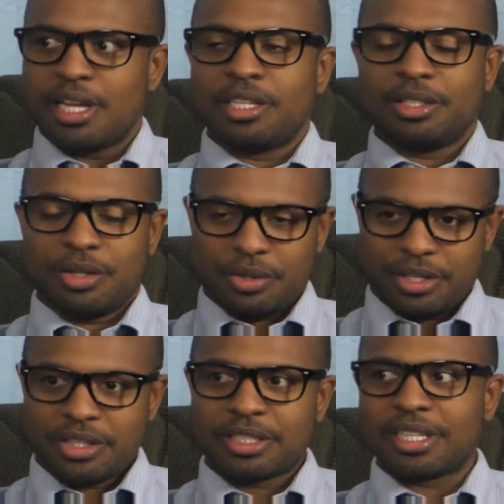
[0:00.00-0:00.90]
So
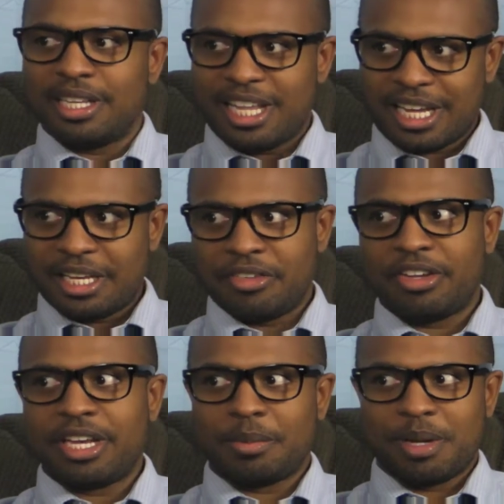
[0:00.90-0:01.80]
there's a negative
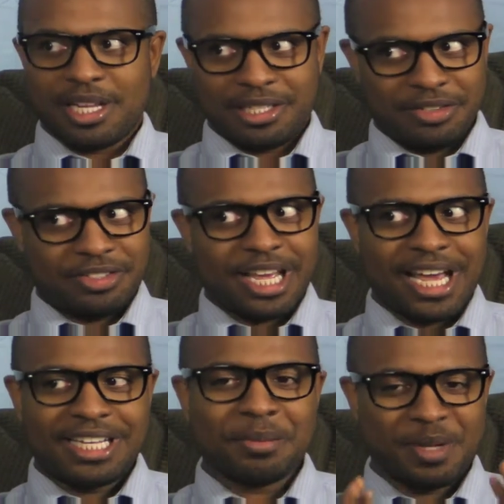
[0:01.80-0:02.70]
and a positive
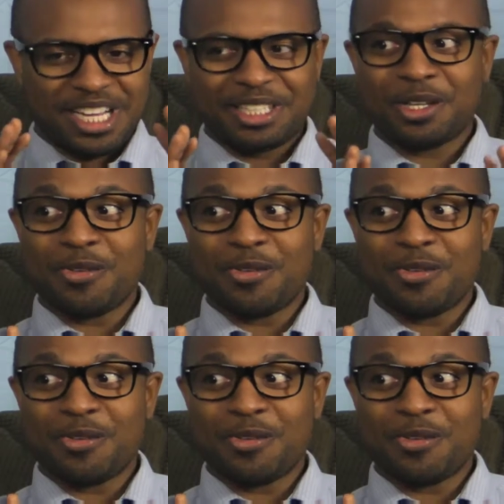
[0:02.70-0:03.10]
side to being so